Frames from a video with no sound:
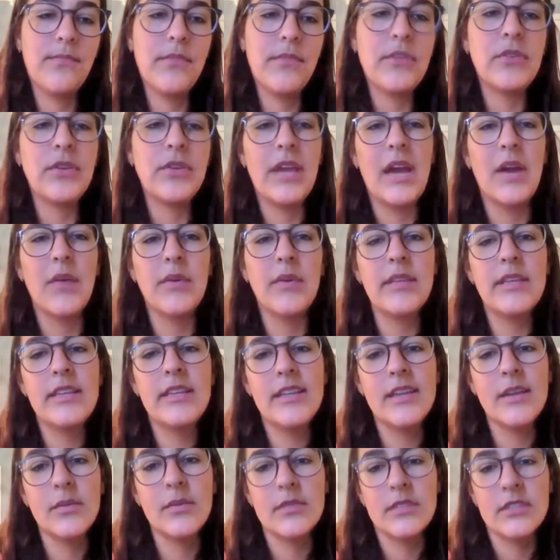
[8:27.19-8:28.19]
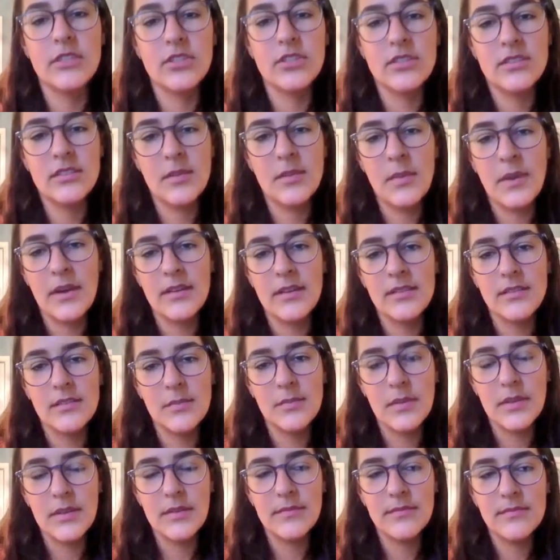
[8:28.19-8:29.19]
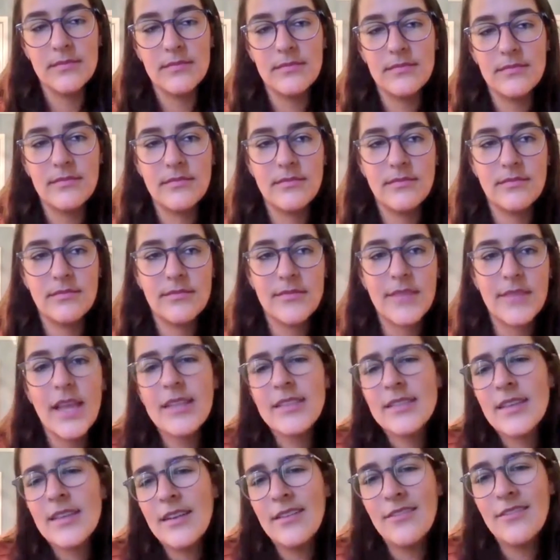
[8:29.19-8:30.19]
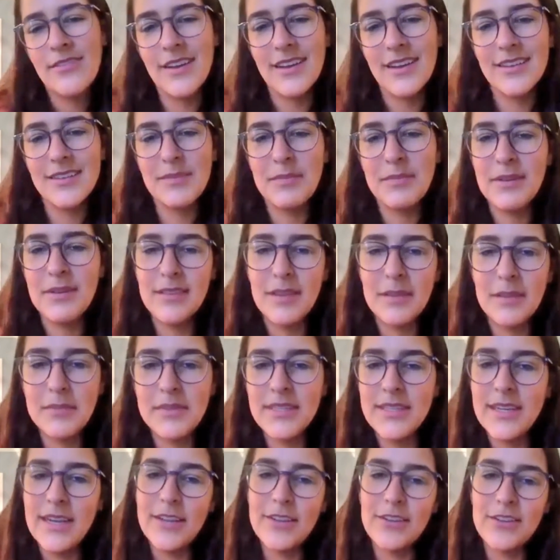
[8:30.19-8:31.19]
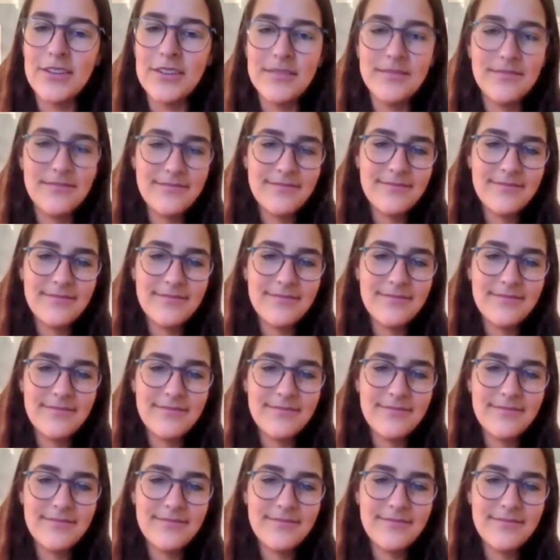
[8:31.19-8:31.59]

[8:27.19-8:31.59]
So yeah, it really just depends, but it's kind of fun to put them together.